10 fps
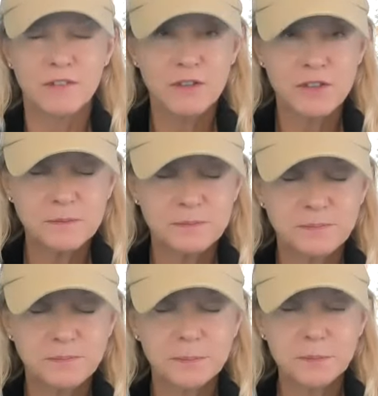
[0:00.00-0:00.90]
your future.
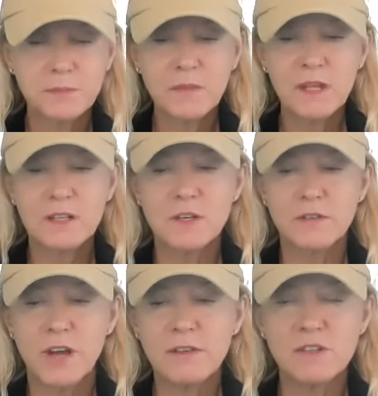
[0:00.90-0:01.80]
So
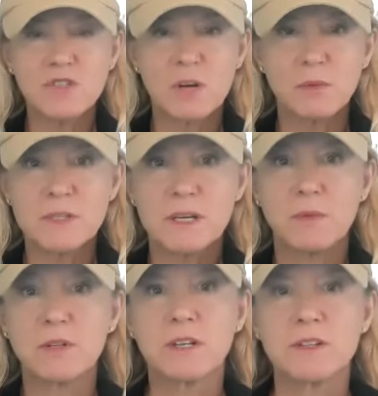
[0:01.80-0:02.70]
if you're having trouble with
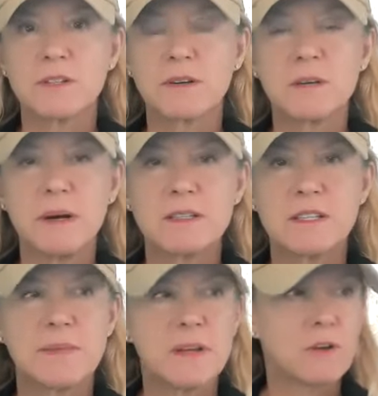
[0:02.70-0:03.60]
someone, concerned about
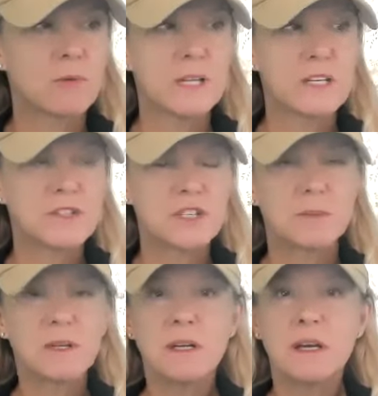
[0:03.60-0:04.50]
something or a
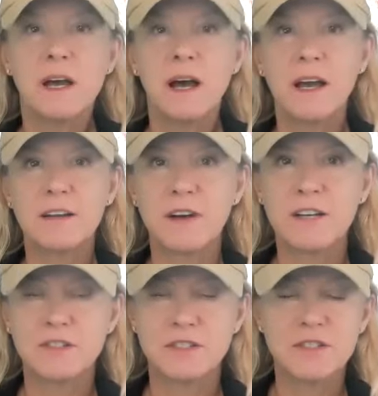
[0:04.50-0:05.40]
relationship, I
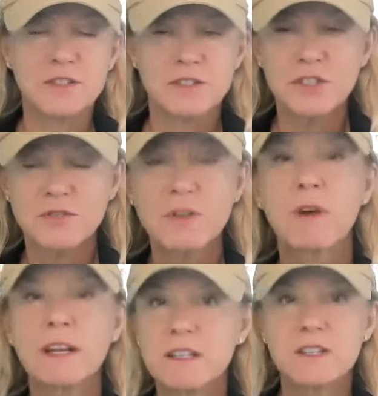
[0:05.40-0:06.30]
advise you to just
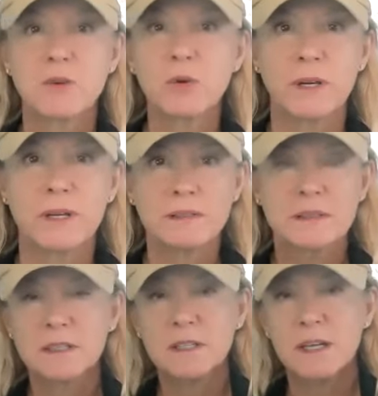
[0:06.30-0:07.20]
rewrite the story
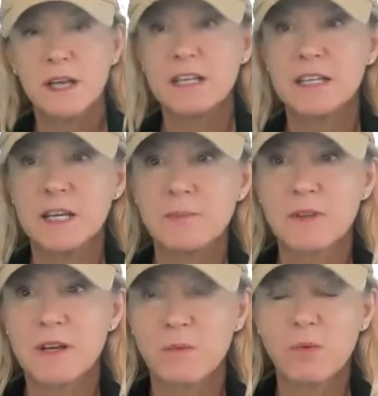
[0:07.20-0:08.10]
and keep
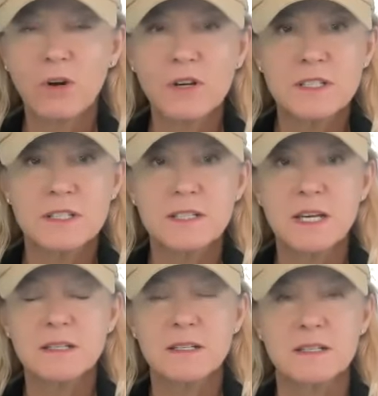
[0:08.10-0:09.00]
the words and
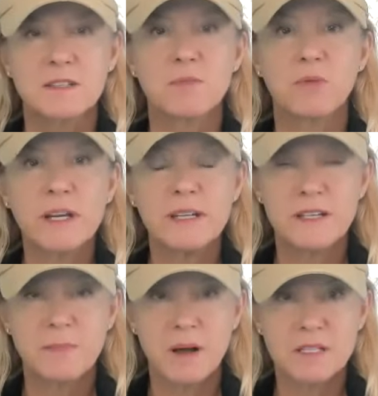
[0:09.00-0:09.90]
sentences as bright
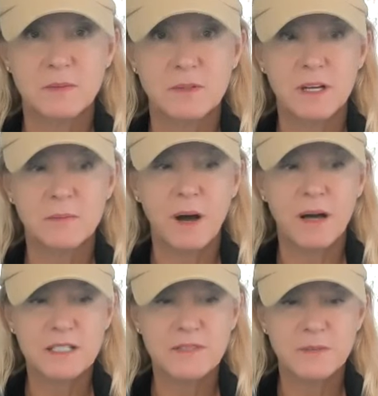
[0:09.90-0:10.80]
as possible and
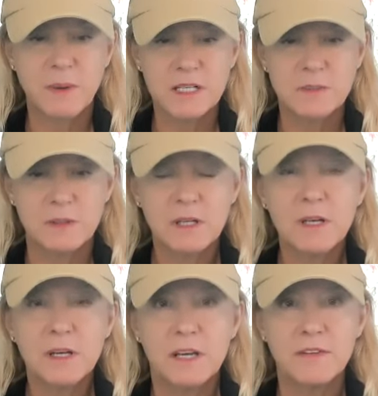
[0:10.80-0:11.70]
positive as possible.
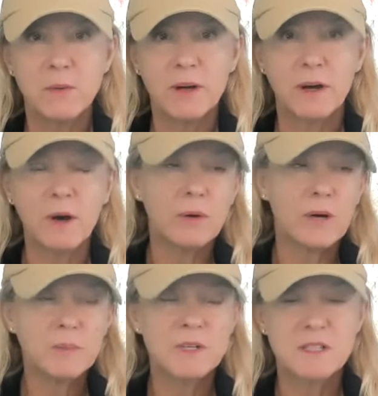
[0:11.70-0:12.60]
If you want to own
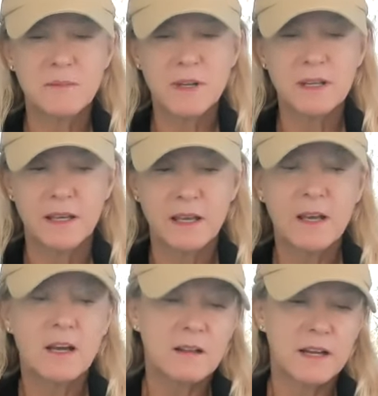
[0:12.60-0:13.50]
up to something, like
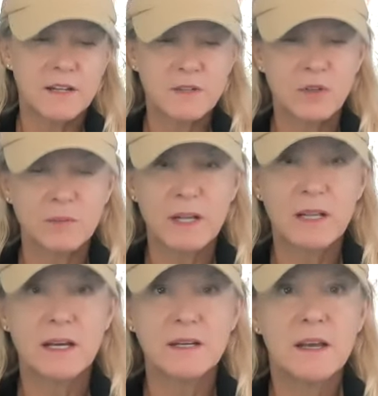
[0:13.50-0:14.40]
I told my
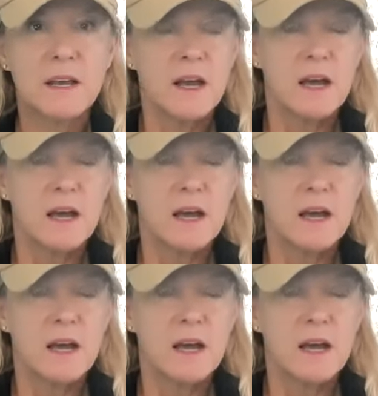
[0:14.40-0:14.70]
client,